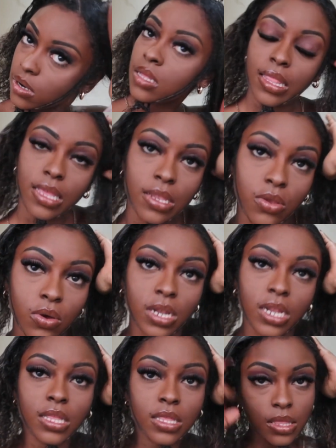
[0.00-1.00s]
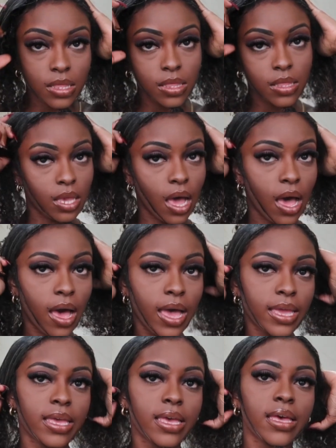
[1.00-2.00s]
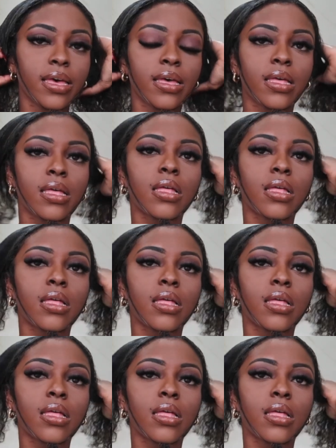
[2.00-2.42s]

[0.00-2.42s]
And then you're going to tie it